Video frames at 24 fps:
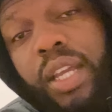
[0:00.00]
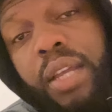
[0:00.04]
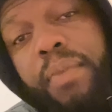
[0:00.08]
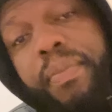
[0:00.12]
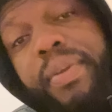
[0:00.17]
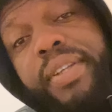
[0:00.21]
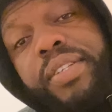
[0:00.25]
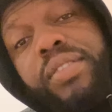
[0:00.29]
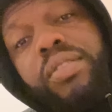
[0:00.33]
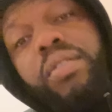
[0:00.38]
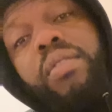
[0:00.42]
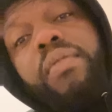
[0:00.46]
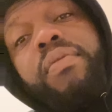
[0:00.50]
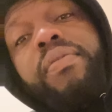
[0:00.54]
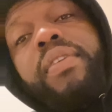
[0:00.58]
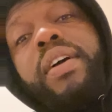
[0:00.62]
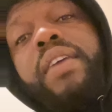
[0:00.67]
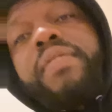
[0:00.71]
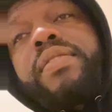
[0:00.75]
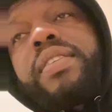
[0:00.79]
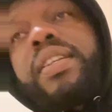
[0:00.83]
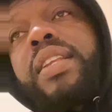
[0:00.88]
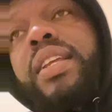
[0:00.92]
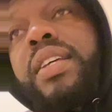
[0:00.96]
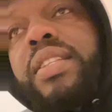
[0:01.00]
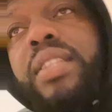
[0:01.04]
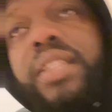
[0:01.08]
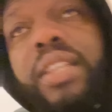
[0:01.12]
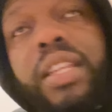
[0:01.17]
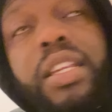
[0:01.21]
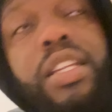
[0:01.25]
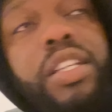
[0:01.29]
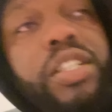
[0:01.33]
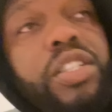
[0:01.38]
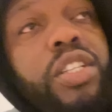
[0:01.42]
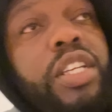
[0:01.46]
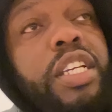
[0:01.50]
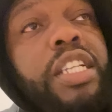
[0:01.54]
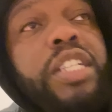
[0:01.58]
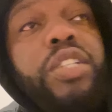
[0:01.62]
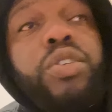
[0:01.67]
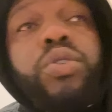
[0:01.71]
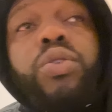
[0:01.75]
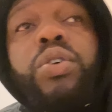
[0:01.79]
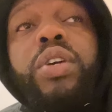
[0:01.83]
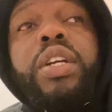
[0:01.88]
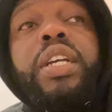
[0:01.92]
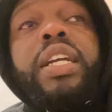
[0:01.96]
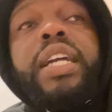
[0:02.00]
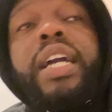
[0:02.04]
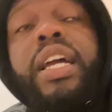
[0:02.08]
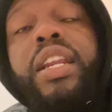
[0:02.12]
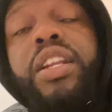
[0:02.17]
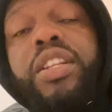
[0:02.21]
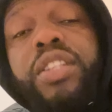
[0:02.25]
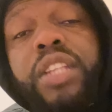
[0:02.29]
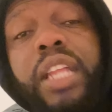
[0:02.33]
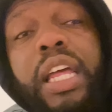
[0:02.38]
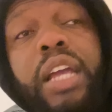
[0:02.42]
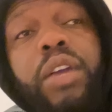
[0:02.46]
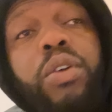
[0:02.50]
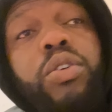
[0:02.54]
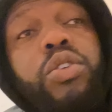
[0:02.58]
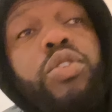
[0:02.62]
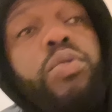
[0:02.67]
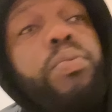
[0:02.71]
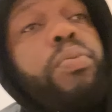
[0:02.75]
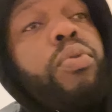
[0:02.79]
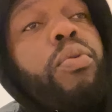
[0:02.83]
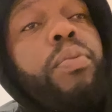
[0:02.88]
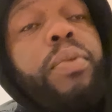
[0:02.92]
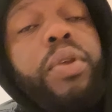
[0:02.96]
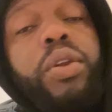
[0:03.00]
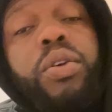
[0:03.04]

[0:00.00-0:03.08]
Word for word: but he's top five selected, and he's, he's he kind of like put me